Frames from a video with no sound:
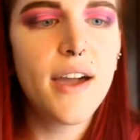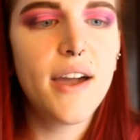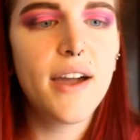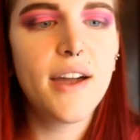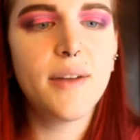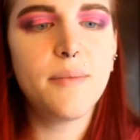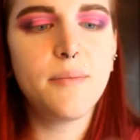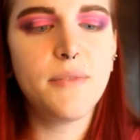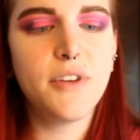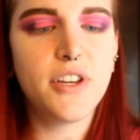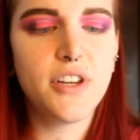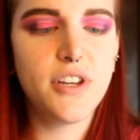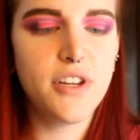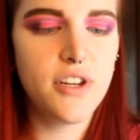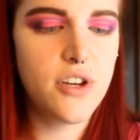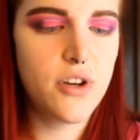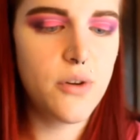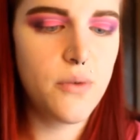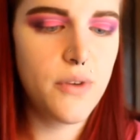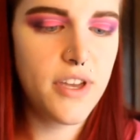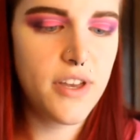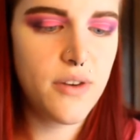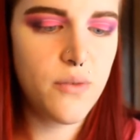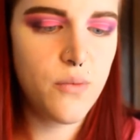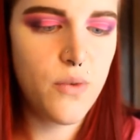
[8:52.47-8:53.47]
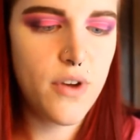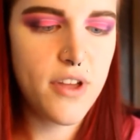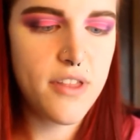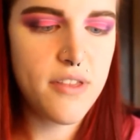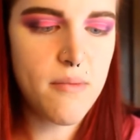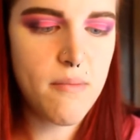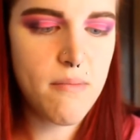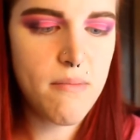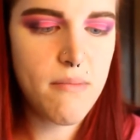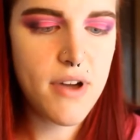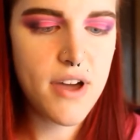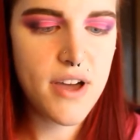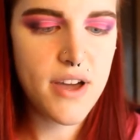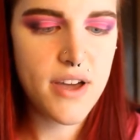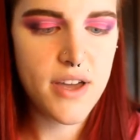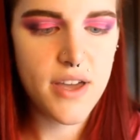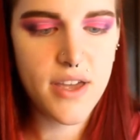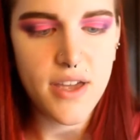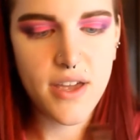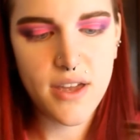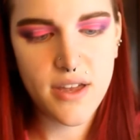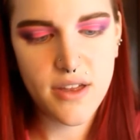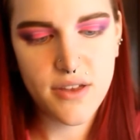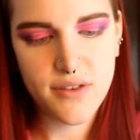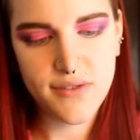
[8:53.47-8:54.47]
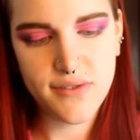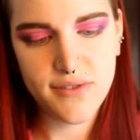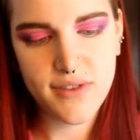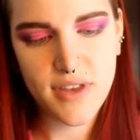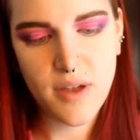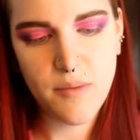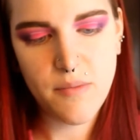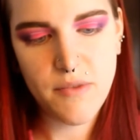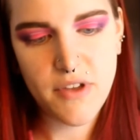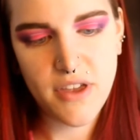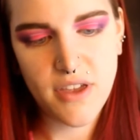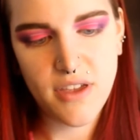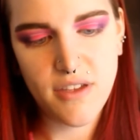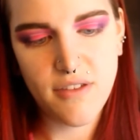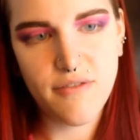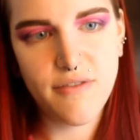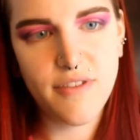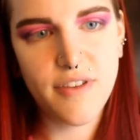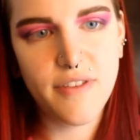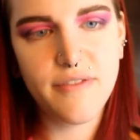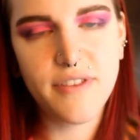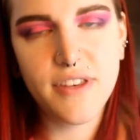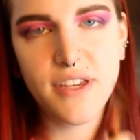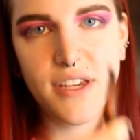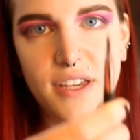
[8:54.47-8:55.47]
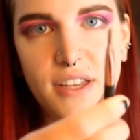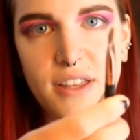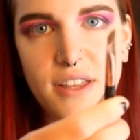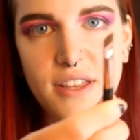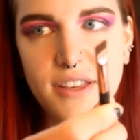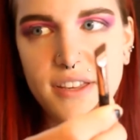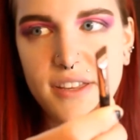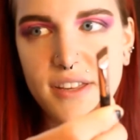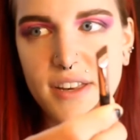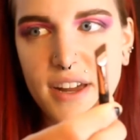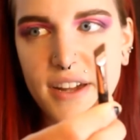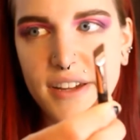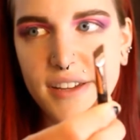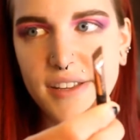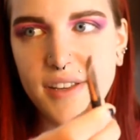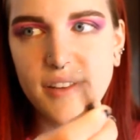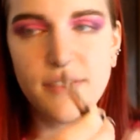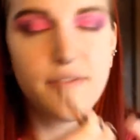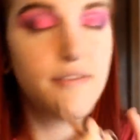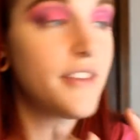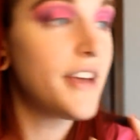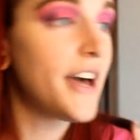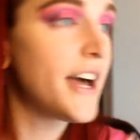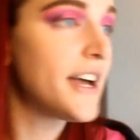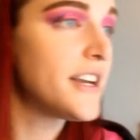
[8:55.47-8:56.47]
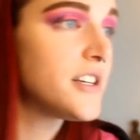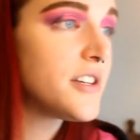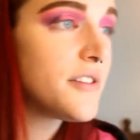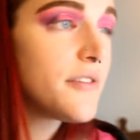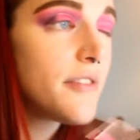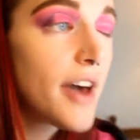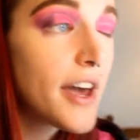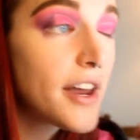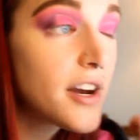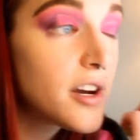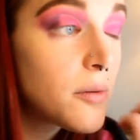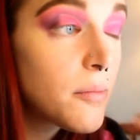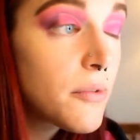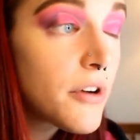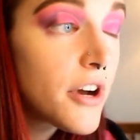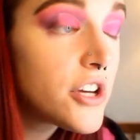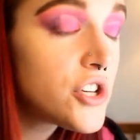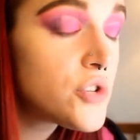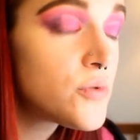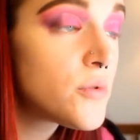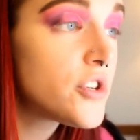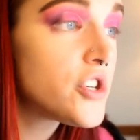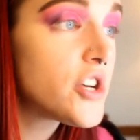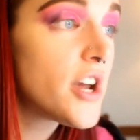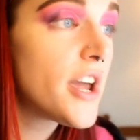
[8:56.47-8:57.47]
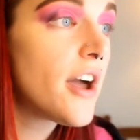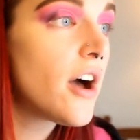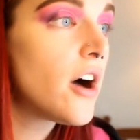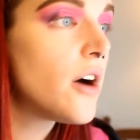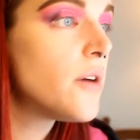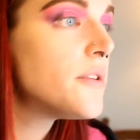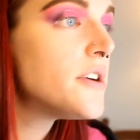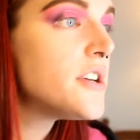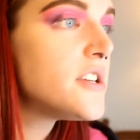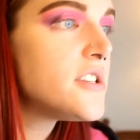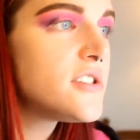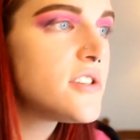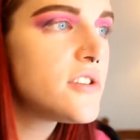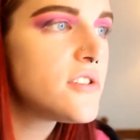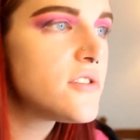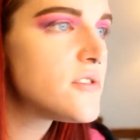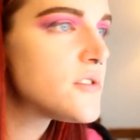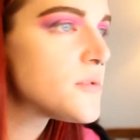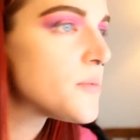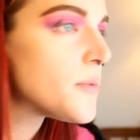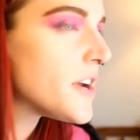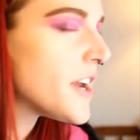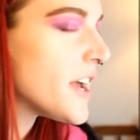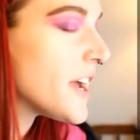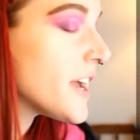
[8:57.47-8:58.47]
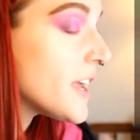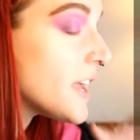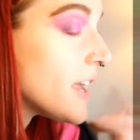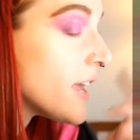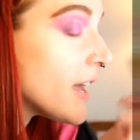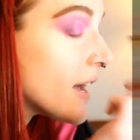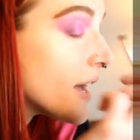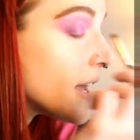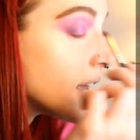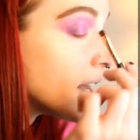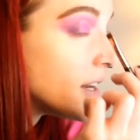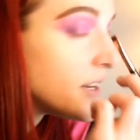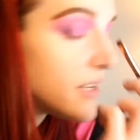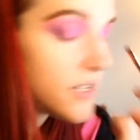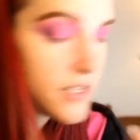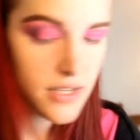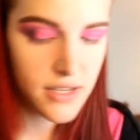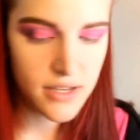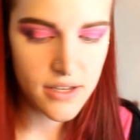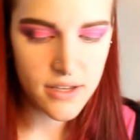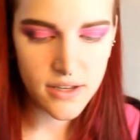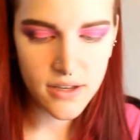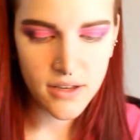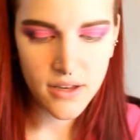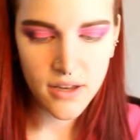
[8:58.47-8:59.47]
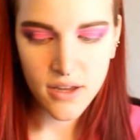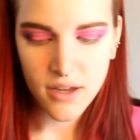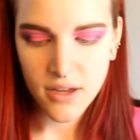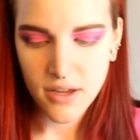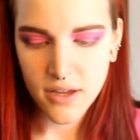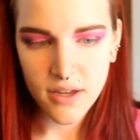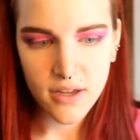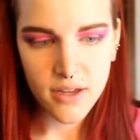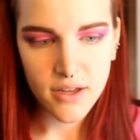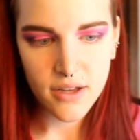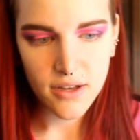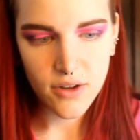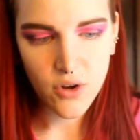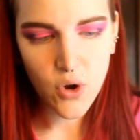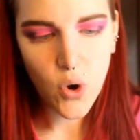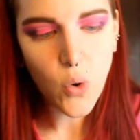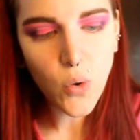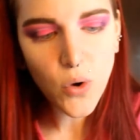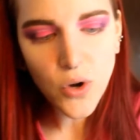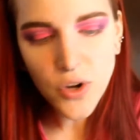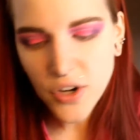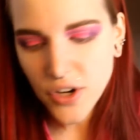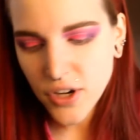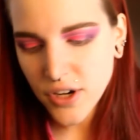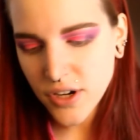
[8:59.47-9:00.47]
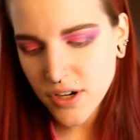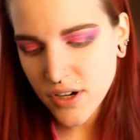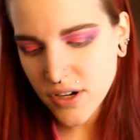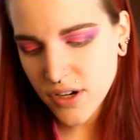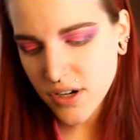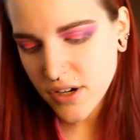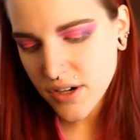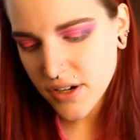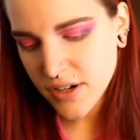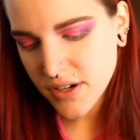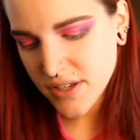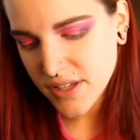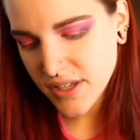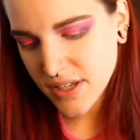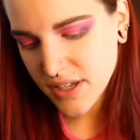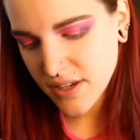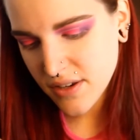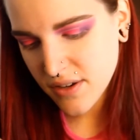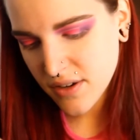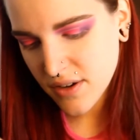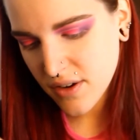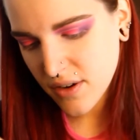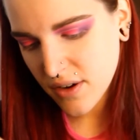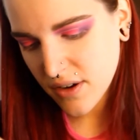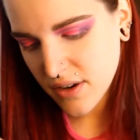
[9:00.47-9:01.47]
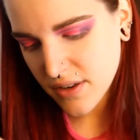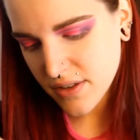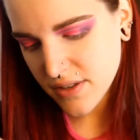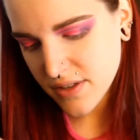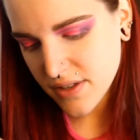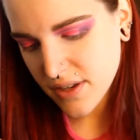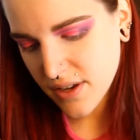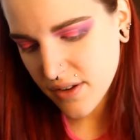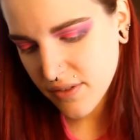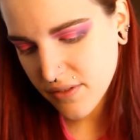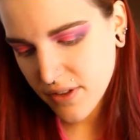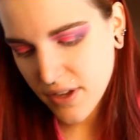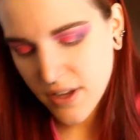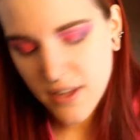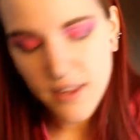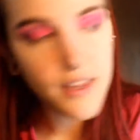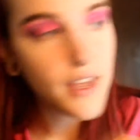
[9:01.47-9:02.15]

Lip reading: I'm going to go in with my Sigma E15, this nice flat definer brush, which I always use when I can't get into corners and stuff like